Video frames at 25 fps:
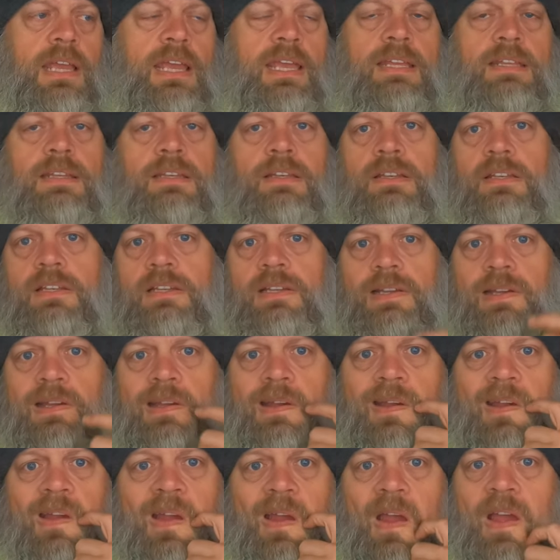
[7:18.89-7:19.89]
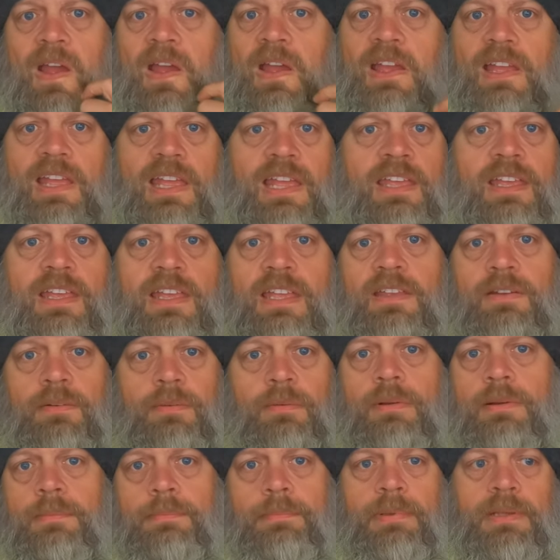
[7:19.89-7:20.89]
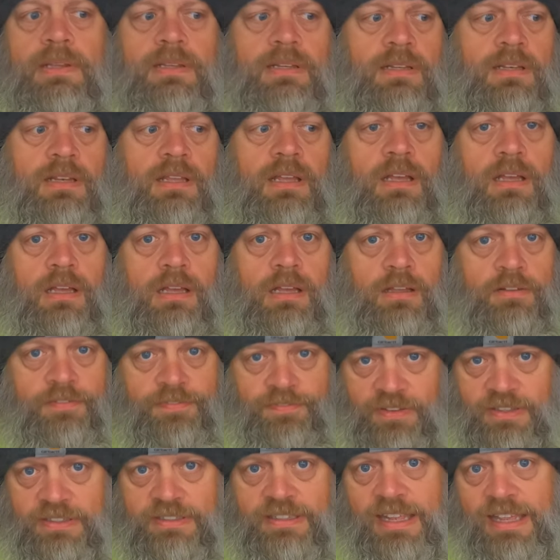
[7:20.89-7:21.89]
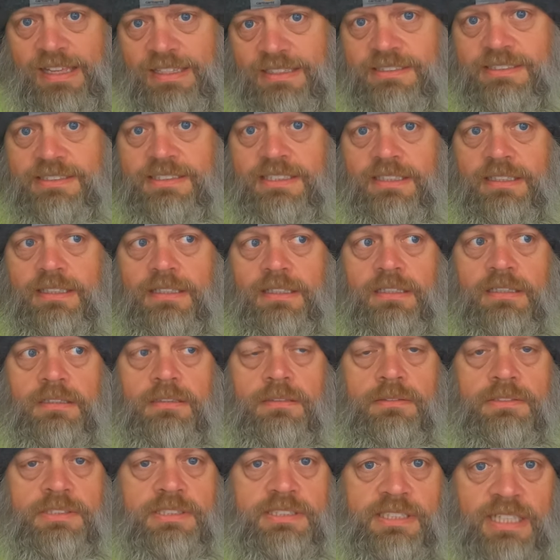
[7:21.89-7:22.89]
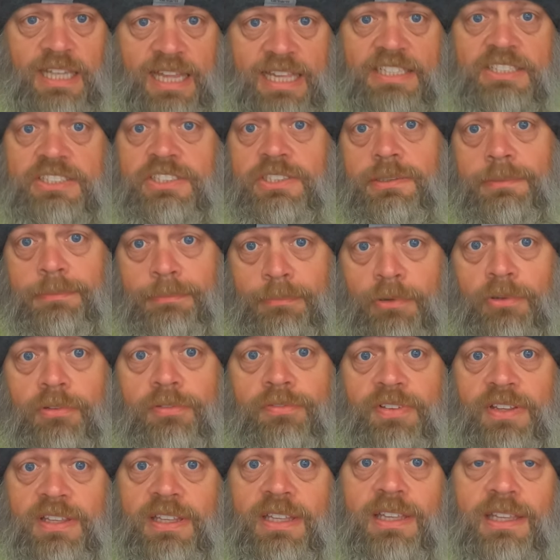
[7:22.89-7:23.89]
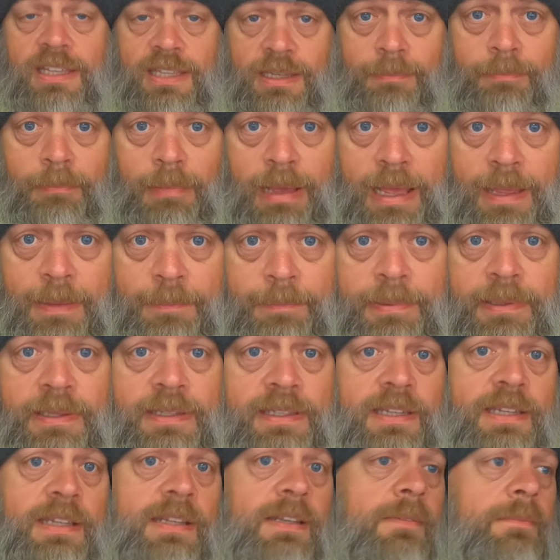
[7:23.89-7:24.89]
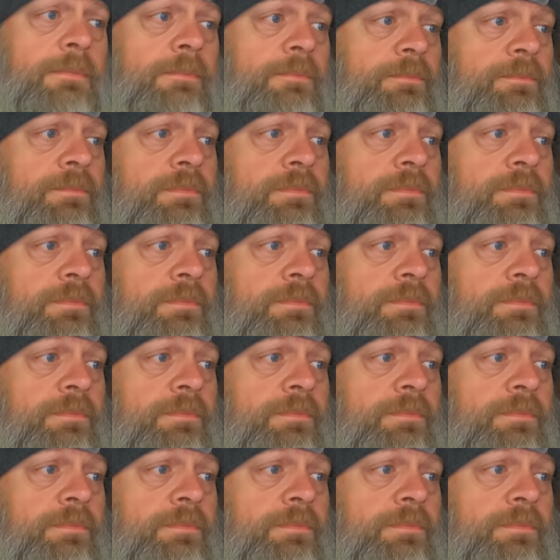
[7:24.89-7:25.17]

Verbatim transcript: And it would have been a fantastic slasher movie, in my opinion.